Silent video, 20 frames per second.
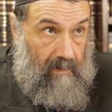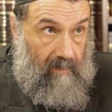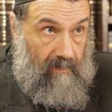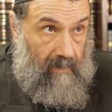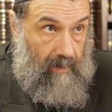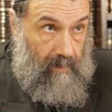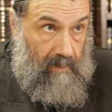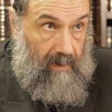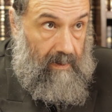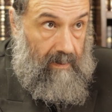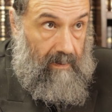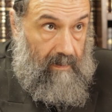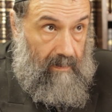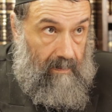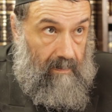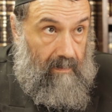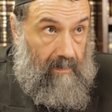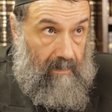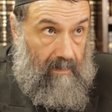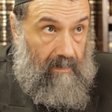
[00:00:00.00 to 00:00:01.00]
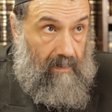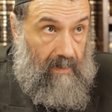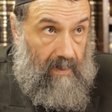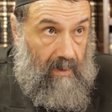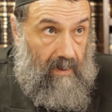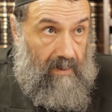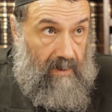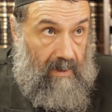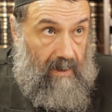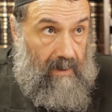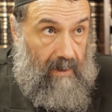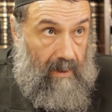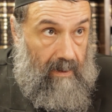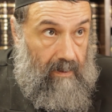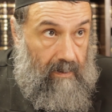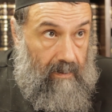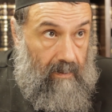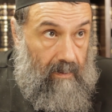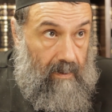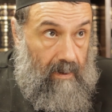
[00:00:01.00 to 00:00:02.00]
from those that I
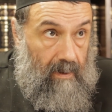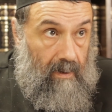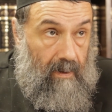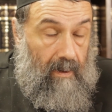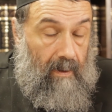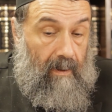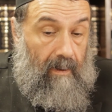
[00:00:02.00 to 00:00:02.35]
took.